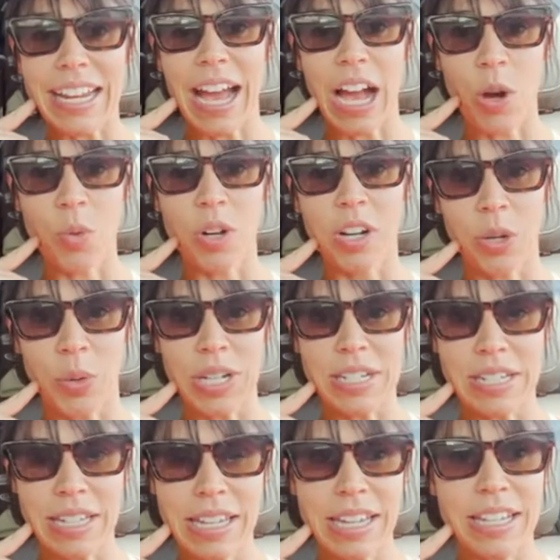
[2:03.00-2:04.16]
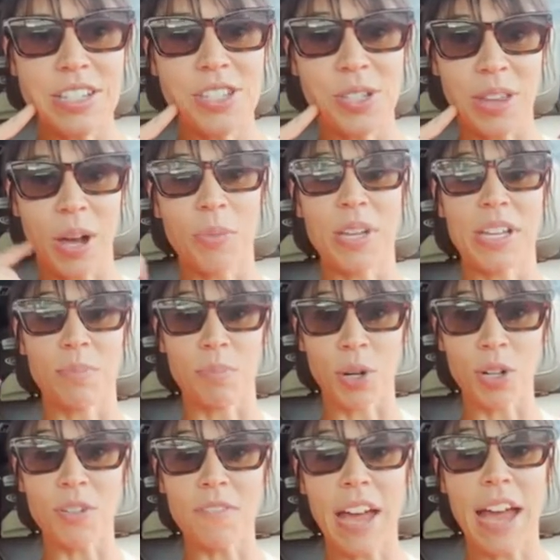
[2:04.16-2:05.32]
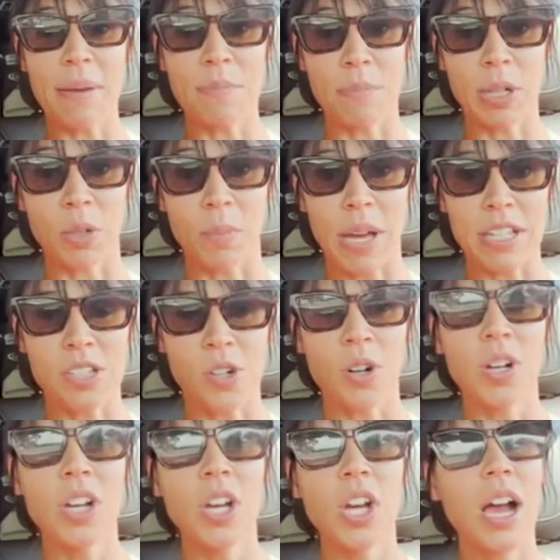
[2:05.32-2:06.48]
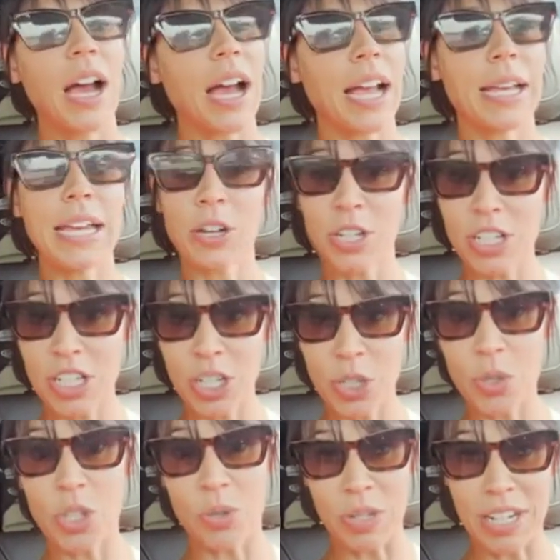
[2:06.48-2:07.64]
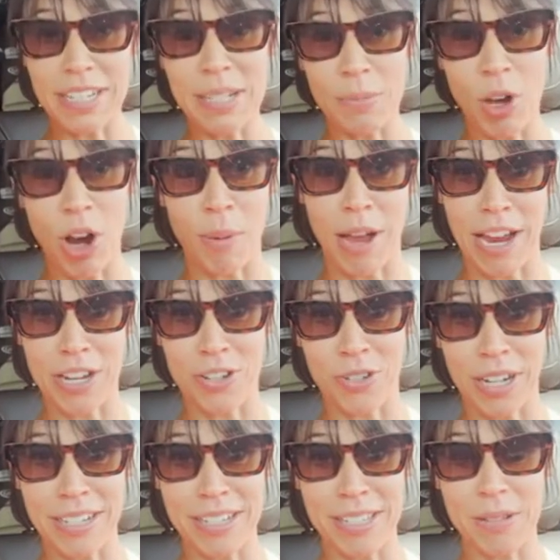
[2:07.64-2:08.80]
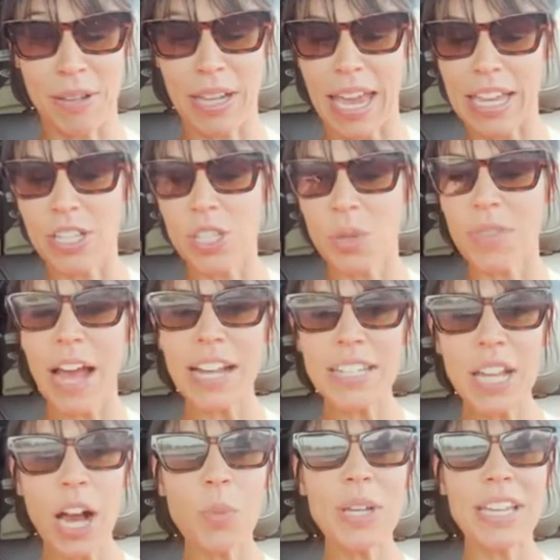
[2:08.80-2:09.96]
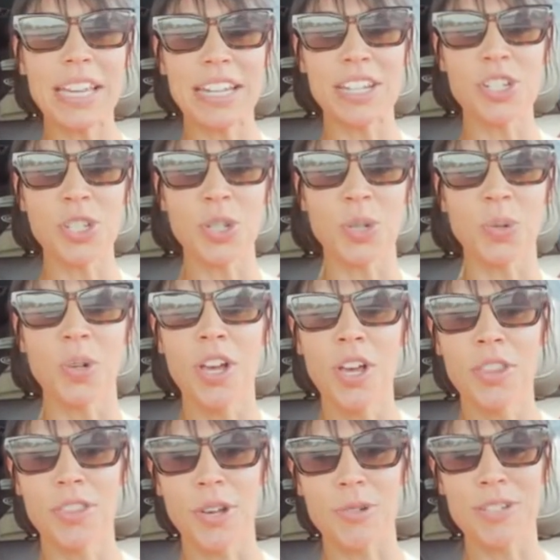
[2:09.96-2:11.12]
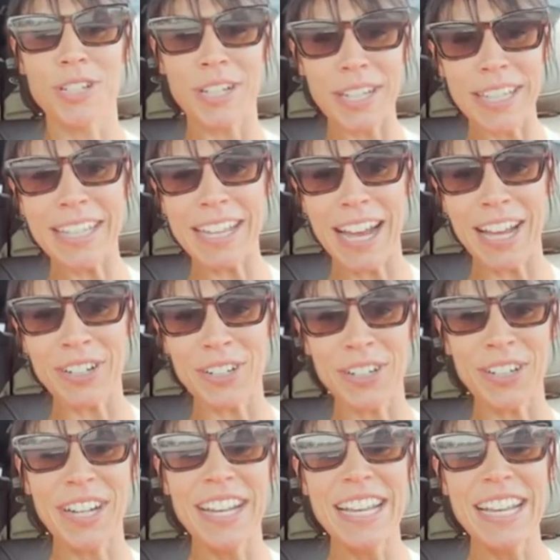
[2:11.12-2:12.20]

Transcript: how we're going to eat so that we can burn fat and build muscle. I guarantee you, you need some carbohydrates. Okay, so that's how we get into those cookie cutter